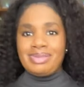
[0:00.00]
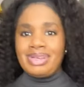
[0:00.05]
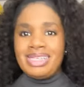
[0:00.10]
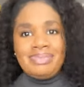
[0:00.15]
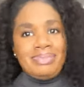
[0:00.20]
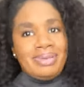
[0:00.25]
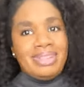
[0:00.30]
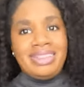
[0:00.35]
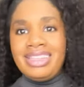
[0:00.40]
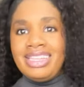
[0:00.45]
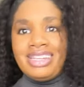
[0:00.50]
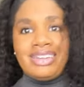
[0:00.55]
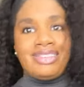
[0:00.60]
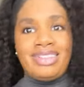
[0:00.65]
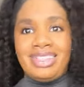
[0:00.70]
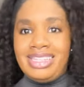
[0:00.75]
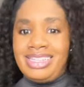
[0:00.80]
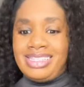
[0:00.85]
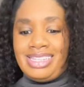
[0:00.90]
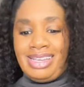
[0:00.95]
But it's
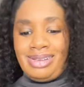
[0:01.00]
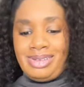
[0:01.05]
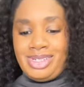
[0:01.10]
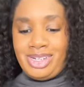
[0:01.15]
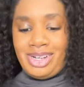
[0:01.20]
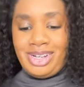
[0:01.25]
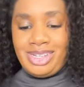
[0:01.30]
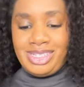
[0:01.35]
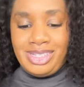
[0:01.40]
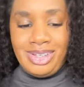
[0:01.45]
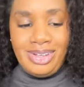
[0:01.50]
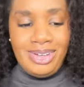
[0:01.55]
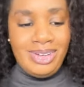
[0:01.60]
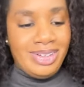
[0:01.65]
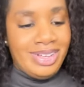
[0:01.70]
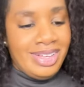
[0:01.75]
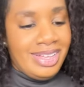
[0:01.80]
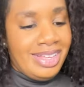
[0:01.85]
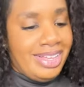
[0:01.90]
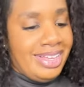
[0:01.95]
literally the same shirt, so...
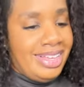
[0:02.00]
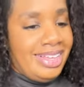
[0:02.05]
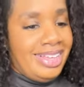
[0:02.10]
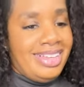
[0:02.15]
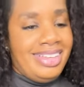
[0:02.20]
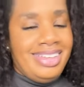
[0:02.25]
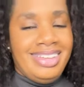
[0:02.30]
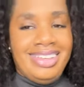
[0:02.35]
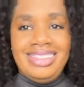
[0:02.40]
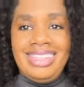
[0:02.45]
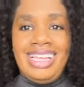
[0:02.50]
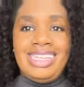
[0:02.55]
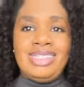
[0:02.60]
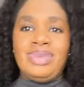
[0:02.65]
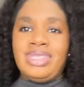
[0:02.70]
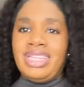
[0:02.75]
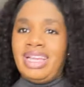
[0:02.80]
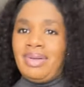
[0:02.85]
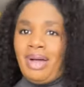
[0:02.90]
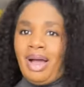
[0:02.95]
That's
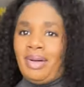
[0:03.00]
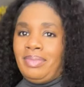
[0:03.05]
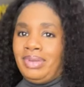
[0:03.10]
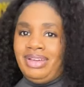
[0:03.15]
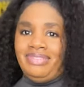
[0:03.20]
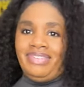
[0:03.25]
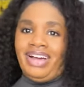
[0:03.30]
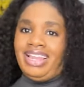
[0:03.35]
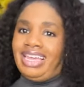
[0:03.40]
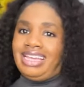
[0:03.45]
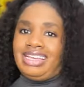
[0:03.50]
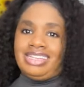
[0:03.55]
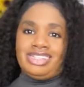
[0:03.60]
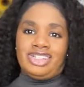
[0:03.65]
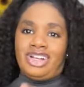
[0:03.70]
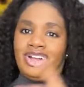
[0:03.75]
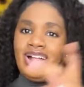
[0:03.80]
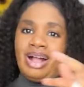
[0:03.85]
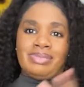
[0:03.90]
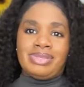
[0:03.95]
one thing about me. If I like a
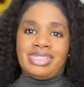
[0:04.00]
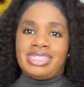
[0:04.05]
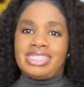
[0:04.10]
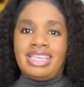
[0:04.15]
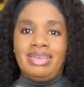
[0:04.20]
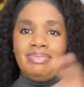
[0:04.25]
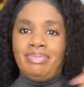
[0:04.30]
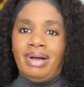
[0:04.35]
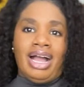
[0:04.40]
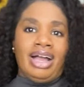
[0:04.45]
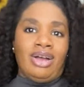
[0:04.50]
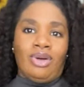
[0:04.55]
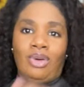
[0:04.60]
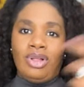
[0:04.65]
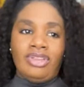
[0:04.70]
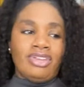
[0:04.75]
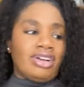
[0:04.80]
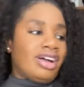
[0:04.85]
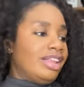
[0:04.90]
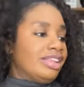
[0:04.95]
shirt, I'm just keep buying all
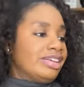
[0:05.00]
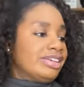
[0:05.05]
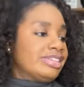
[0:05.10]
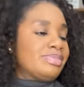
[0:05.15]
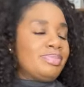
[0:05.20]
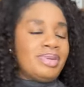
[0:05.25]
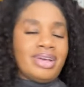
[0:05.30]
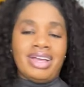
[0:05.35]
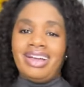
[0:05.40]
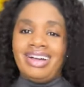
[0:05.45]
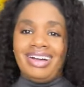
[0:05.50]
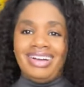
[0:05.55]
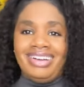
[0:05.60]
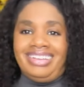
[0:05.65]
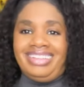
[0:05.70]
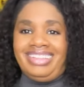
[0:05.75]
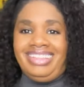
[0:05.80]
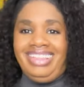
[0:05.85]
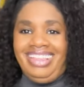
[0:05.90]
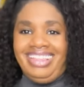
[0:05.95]
the colors. But
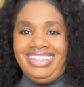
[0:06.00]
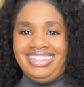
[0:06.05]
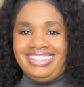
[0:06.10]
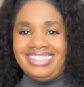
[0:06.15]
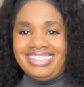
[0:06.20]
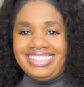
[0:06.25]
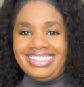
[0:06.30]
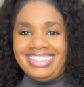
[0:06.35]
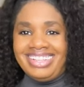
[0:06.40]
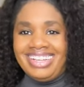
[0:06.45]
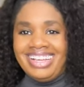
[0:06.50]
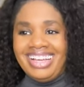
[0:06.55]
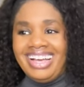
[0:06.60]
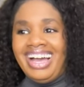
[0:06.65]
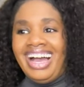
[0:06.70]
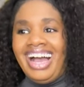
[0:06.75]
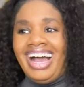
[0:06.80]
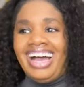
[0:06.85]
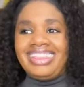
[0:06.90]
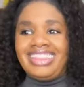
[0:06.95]

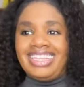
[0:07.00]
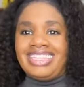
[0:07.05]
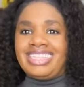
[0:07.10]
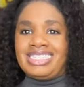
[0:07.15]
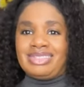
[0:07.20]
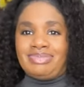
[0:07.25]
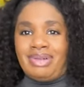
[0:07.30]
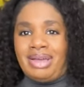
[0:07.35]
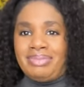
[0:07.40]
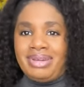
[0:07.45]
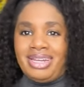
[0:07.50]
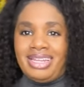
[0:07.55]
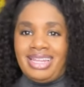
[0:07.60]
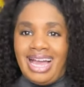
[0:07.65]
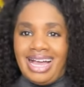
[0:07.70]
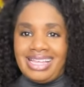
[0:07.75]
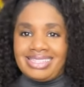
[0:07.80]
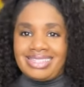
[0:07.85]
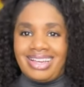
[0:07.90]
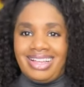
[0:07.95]
I think this might be the
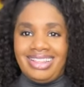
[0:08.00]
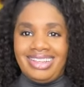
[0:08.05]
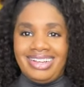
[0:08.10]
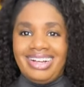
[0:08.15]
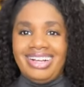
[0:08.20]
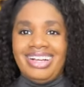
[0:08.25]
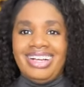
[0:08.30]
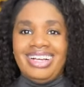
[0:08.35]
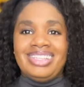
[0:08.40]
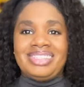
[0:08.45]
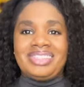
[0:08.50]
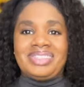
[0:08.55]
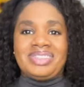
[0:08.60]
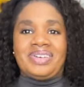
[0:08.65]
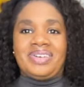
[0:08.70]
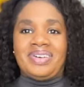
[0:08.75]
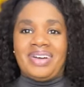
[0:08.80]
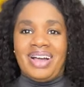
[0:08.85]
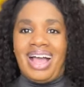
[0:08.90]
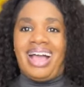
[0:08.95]
last color.
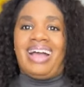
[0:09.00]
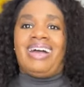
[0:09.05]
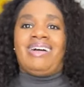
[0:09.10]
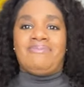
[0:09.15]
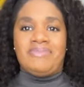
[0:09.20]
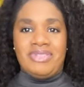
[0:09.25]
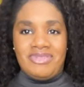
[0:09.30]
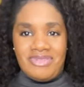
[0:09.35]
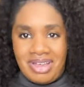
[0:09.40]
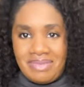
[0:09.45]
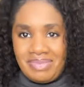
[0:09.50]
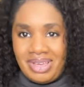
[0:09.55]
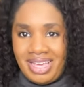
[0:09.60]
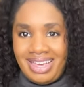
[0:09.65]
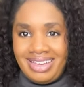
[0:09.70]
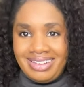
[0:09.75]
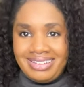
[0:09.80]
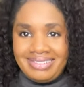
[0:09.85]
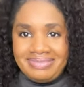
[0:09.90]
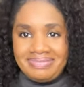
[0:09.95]
So I'll be right
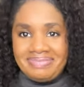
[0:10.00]
back.